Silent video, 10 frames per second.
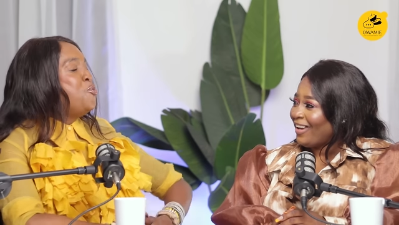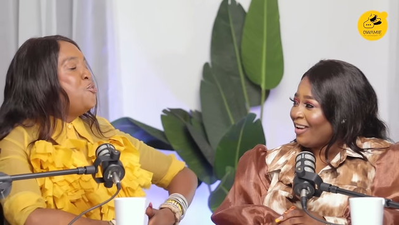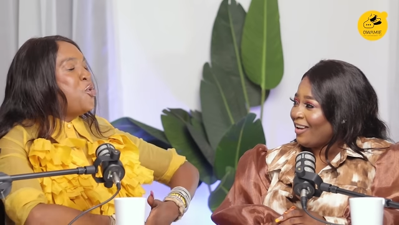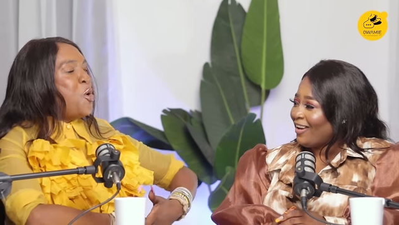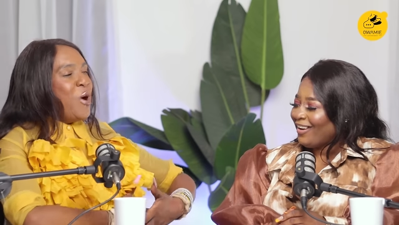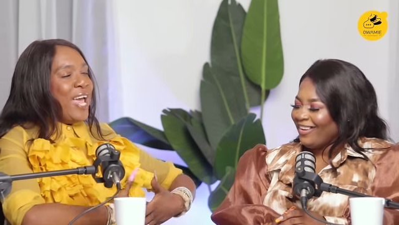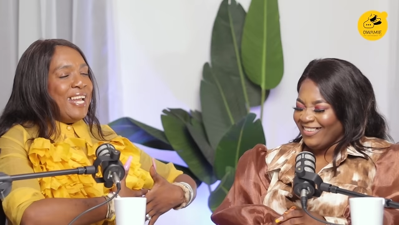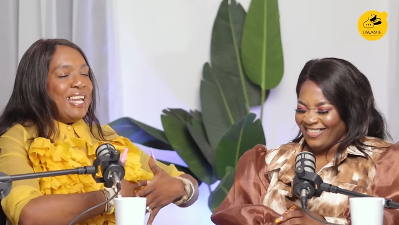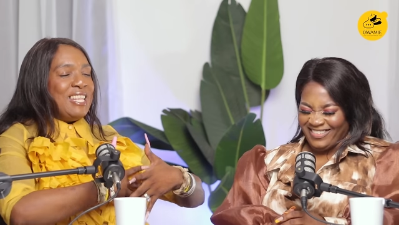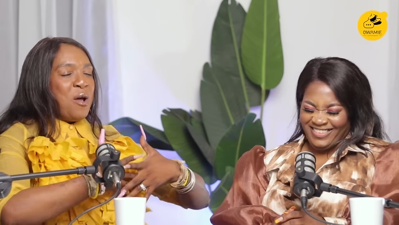Speaker 1: You know,
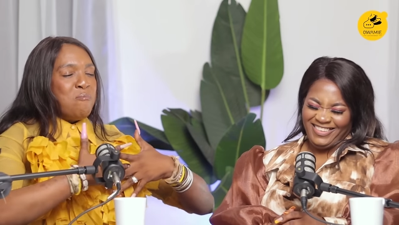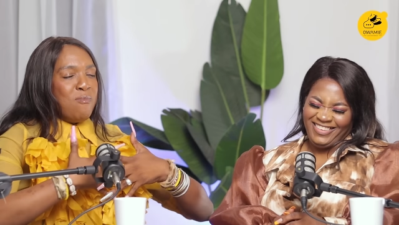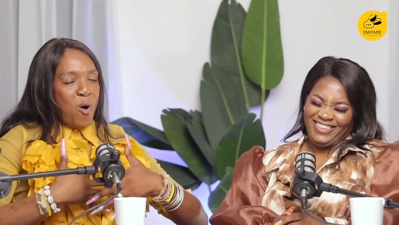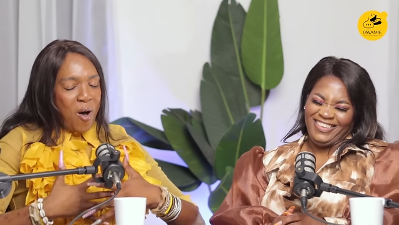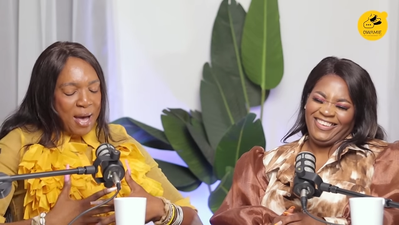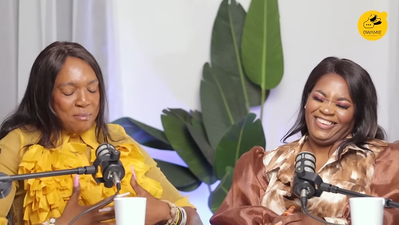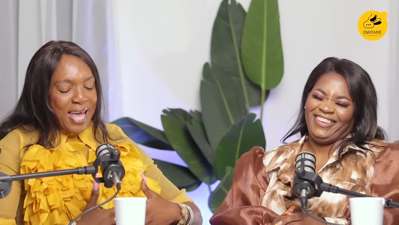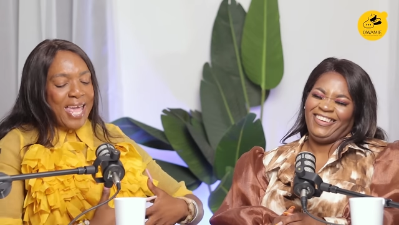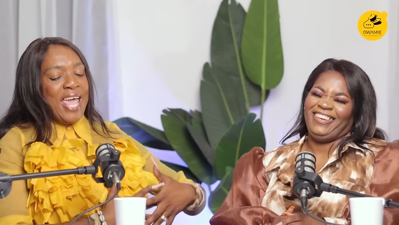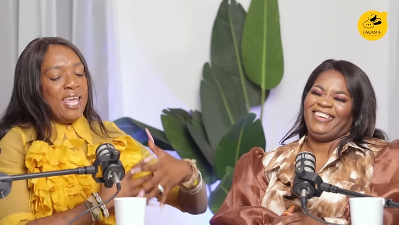and the more I'm
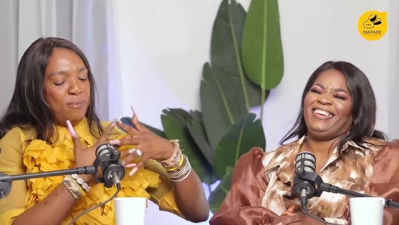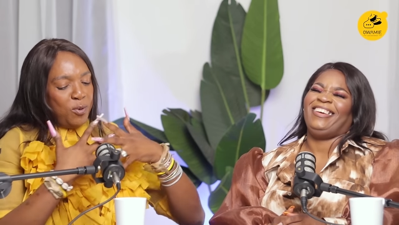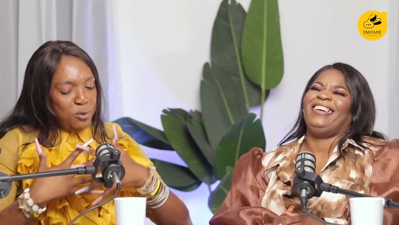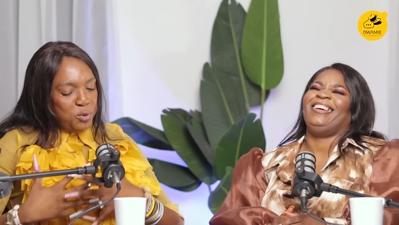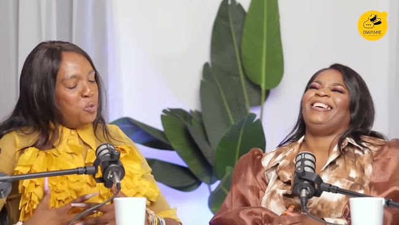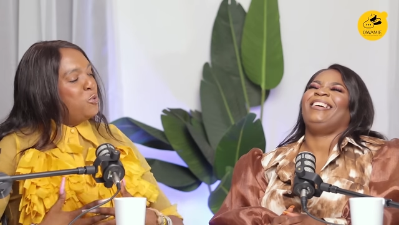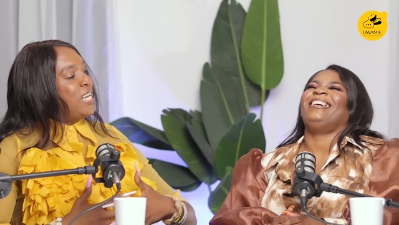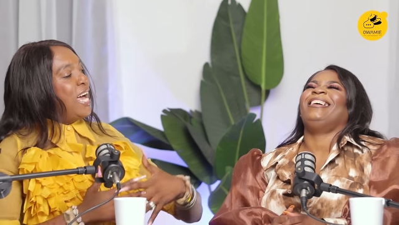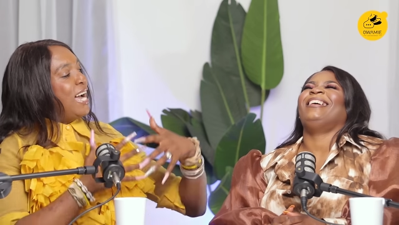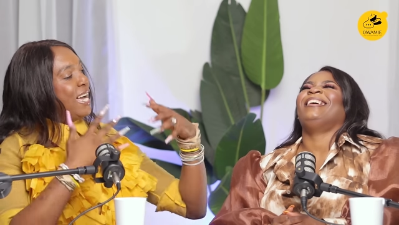able to
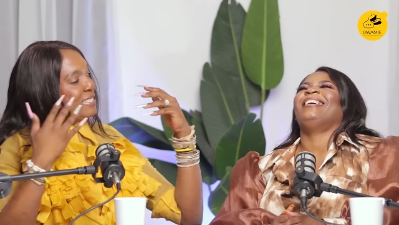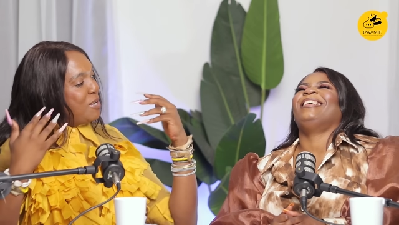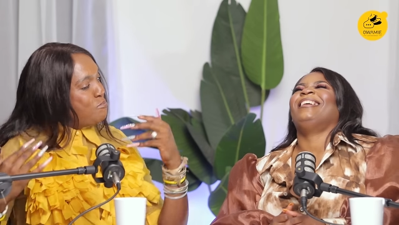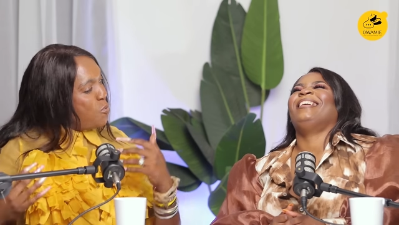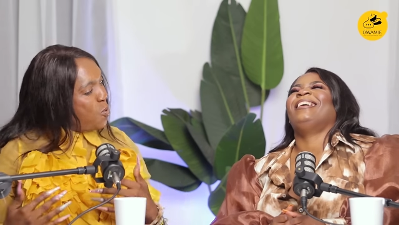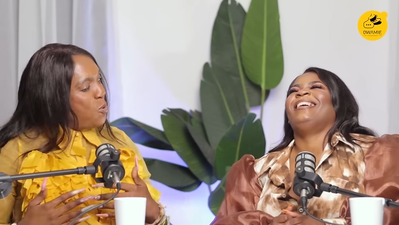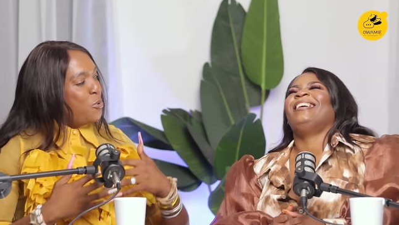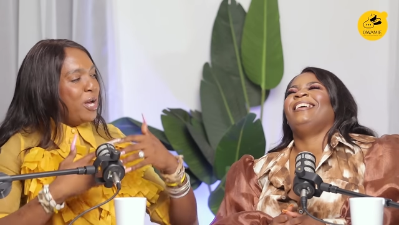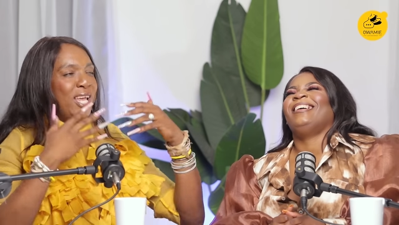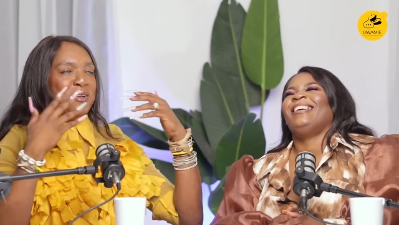Tagata
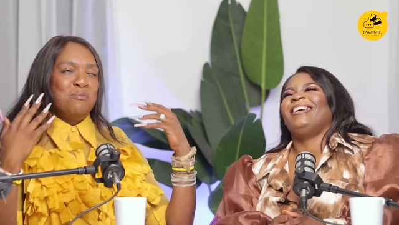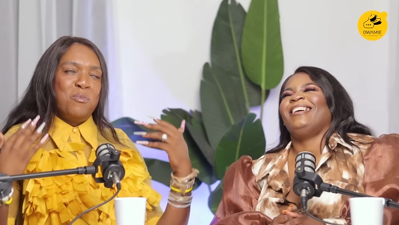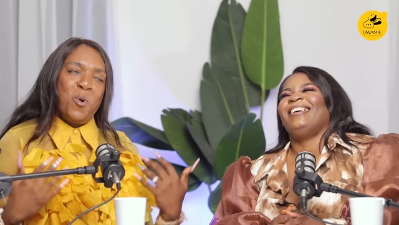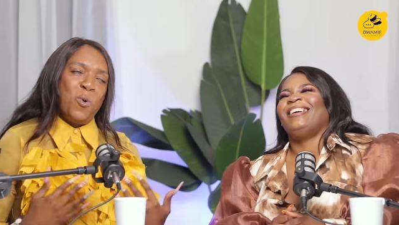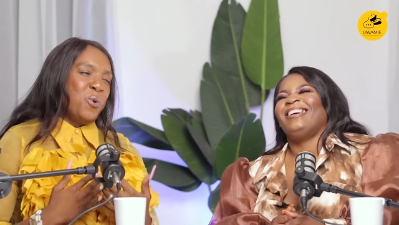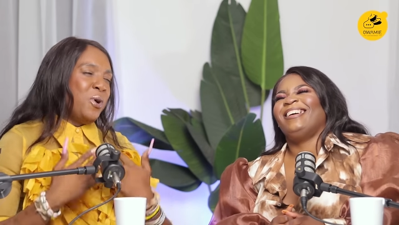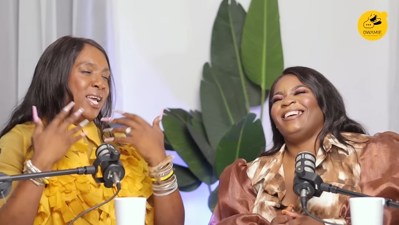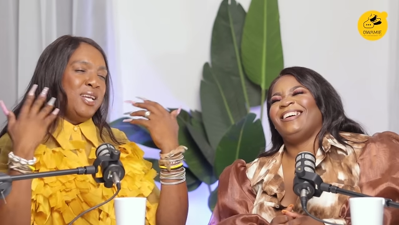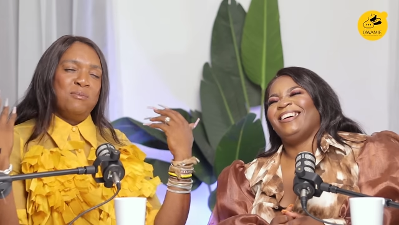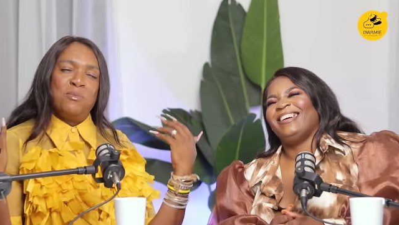more and more
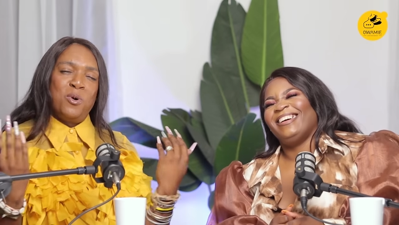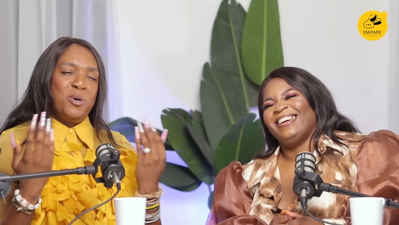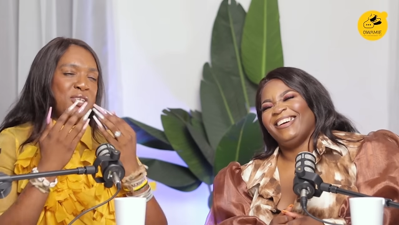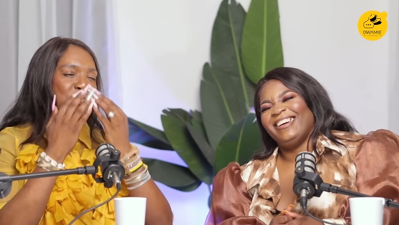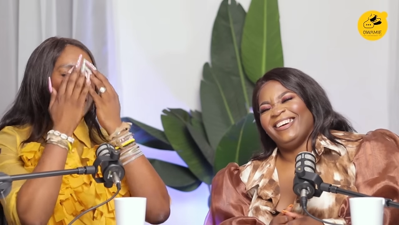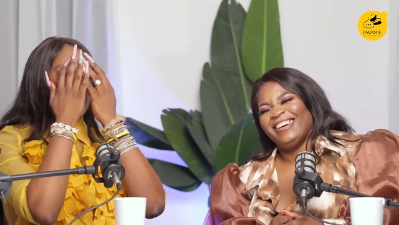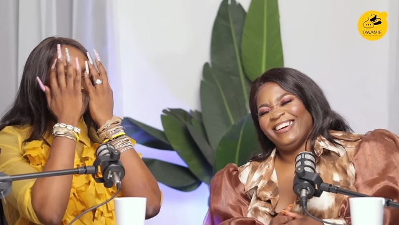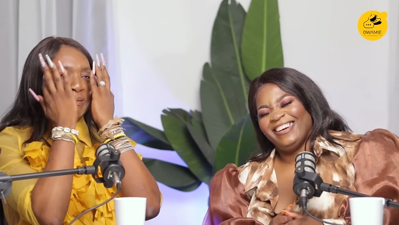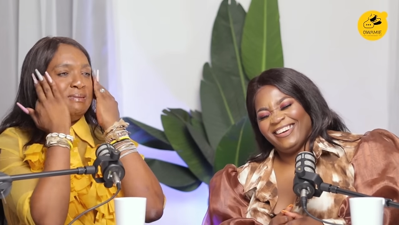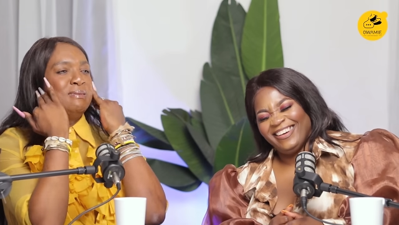and more, it just...